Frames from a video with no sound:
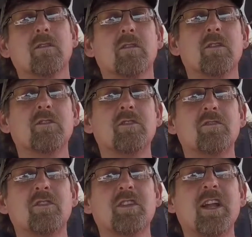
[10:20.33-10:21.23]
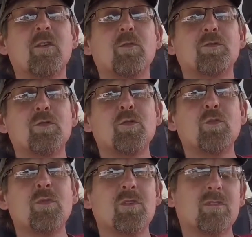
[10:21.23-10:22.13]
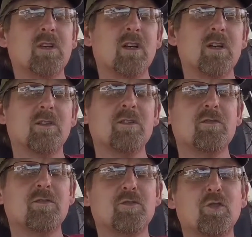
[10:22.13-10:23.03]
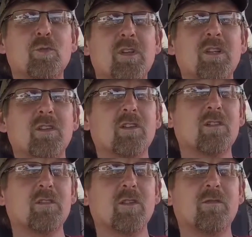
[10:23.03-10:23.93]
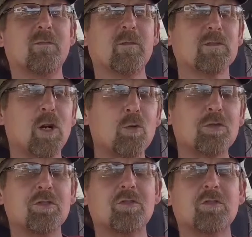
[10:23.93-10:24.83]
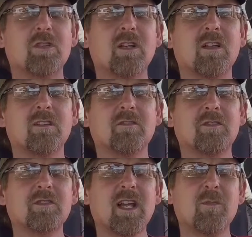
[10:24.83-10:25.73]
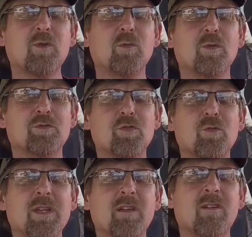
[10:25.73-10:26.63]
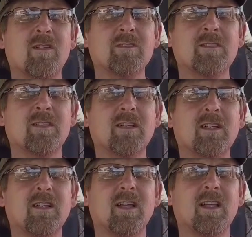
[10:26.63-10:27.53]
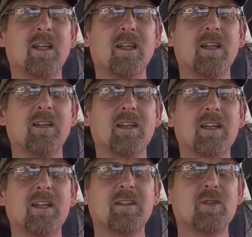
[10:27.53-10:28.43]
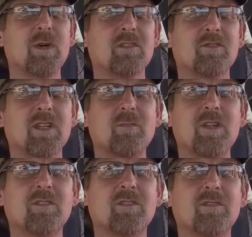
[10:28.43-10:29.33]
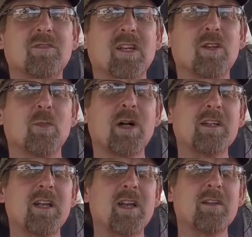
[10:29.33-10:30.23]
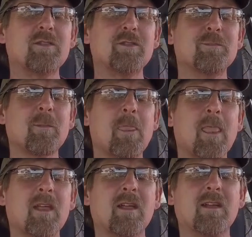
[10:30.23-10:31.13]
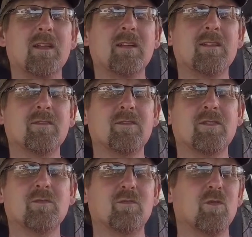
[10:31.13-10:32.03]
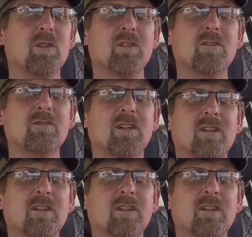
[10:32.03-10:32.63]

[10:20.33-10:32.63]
This is the narrow zoom. This is zoomed in the closest that this camera will zoom in on, and again it's about the same distance, sitting on my dash, and this is what it looks like.